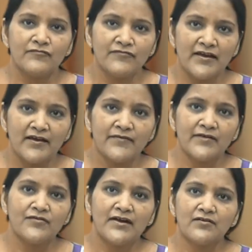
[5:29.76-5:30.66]
day
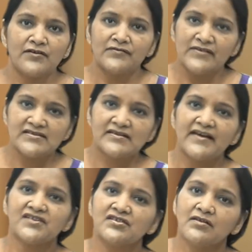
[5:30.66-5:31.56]
when we are to invest
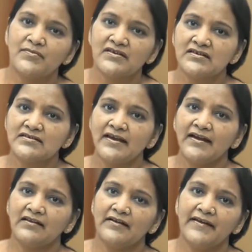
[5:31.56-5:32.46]
cash in the business
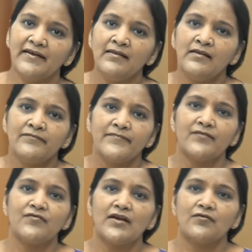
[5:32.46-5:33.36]
and the day
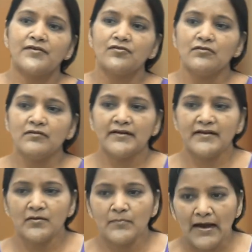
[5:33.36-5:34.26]
when we are going to
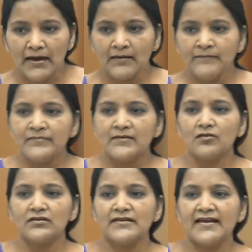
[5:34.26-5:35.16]
return back.
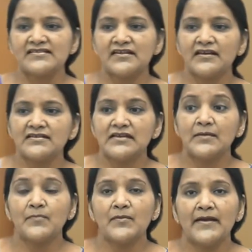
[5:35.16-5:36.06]
Now the next thing is
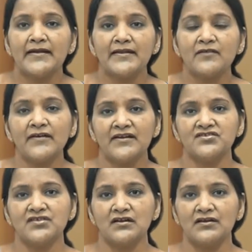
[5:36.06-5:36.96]
implementing
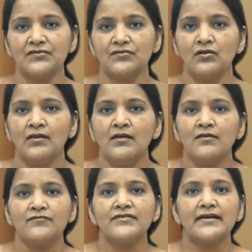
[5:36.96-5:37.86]
financial control.
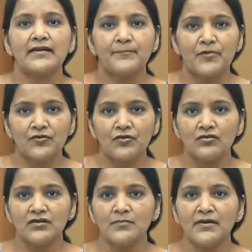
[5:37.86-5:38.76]
We had
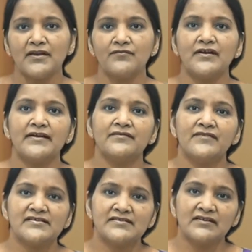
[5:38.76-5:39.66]
procured the money, we had
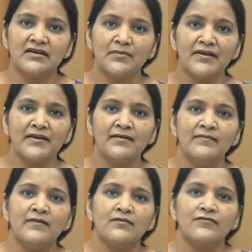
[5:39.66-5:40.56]
invested the money,
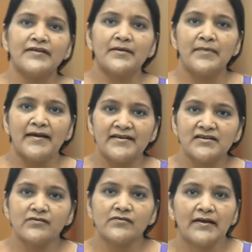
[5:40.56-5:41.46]
we had managed
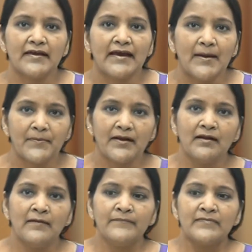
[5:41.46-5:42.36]
our working capital.
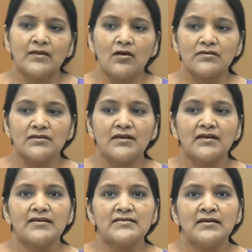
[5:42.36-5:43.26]
Now the
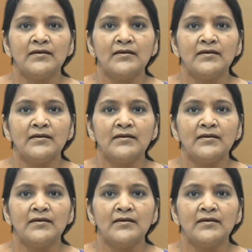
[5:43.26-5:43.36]
thing is,